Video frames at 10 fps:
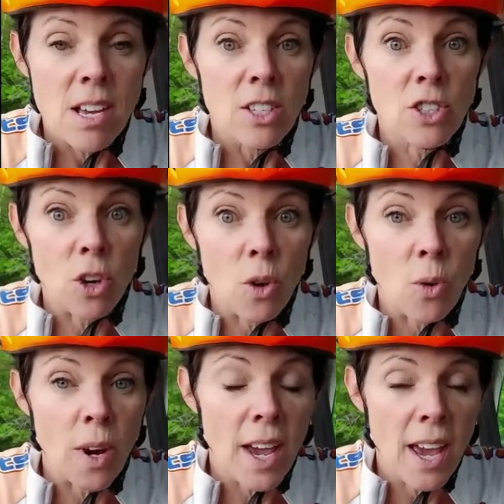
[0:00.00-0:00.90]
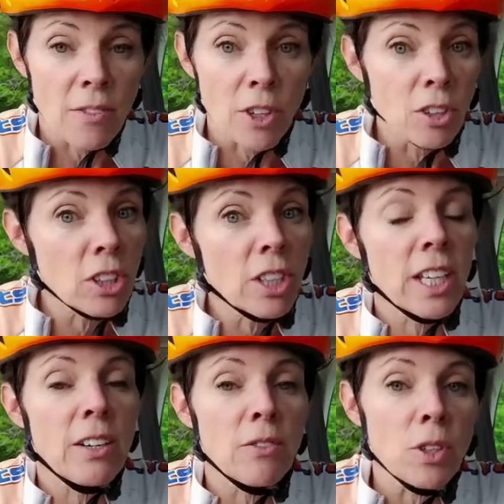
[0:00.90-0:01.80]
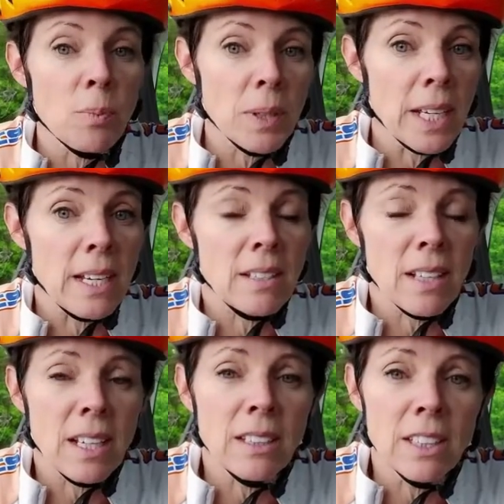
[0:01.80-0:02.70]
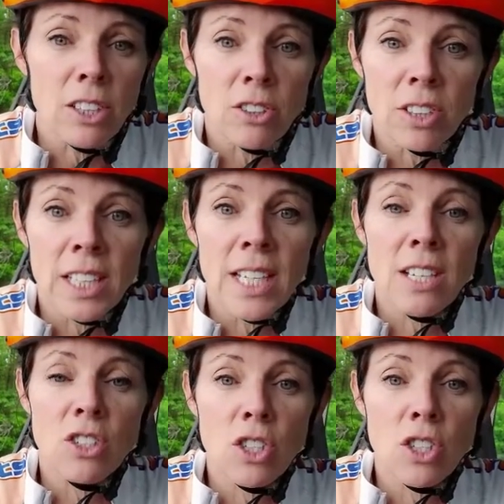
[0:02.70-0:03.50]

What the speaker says: So if you're looking for a place like literally